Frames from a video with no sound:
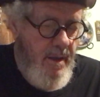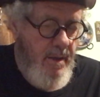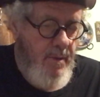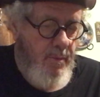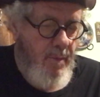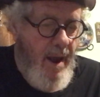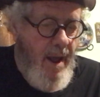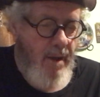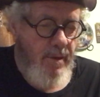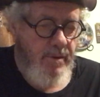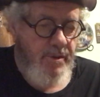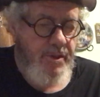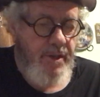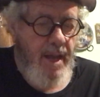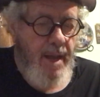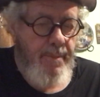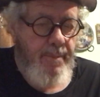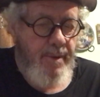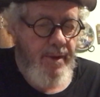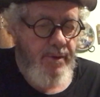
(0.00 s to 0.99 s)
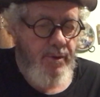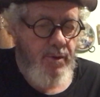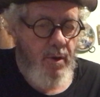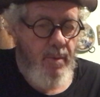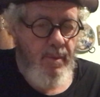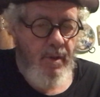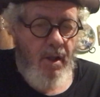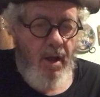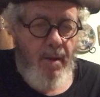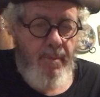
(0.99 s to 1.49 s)
round shape into
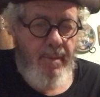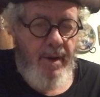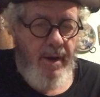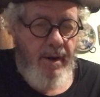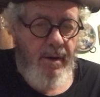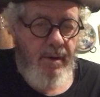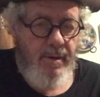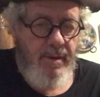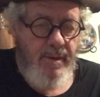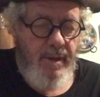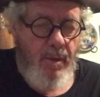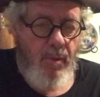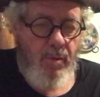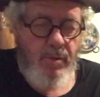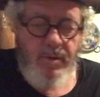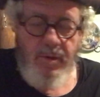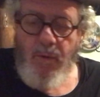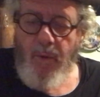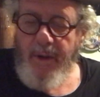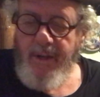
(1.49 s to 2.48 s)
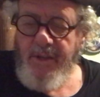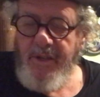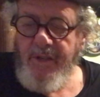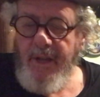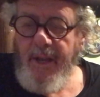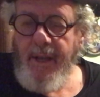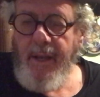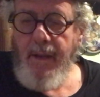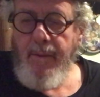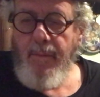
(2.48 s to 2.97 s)
them a lot better. They won't quite
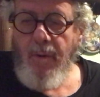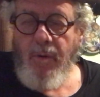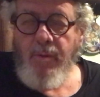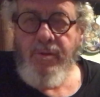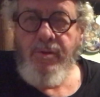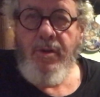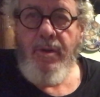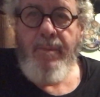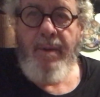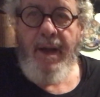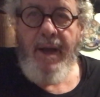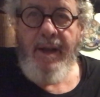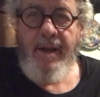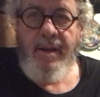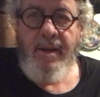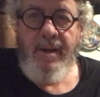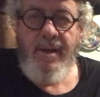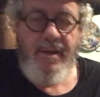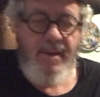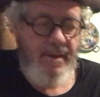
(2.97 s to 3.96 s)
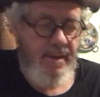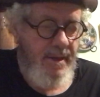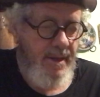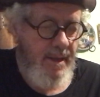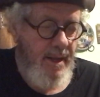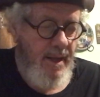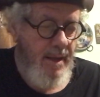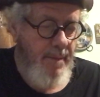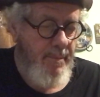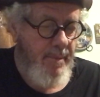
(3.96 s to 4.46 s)
stick in the mold so bad,
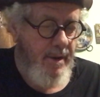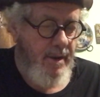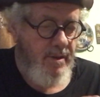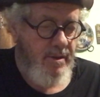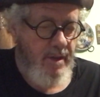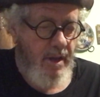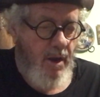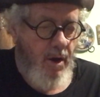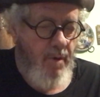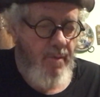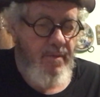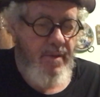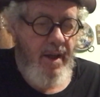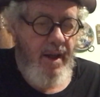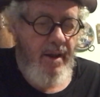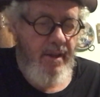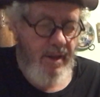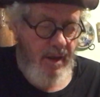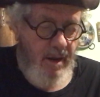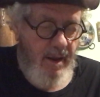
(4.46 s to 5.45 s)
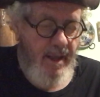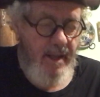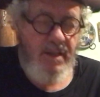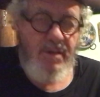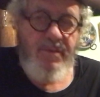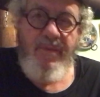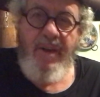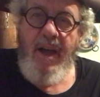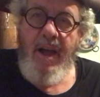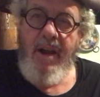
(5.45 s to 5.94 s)
because the clay
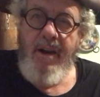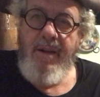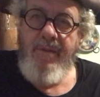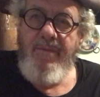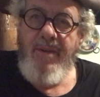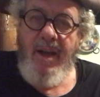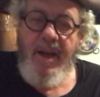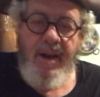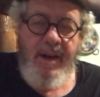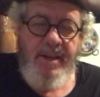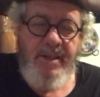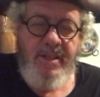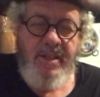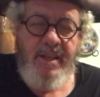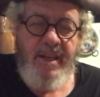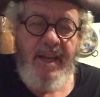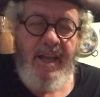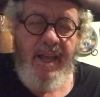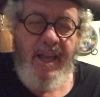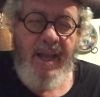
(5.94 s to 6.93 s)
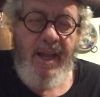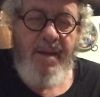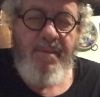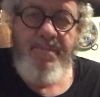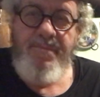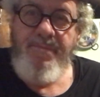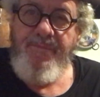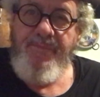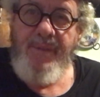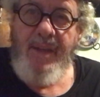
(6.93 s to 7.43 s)
is very, very sticky.
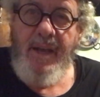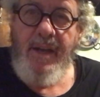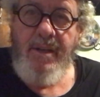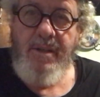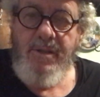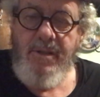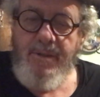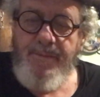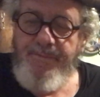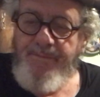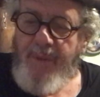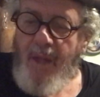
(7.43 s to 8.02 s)
Yes.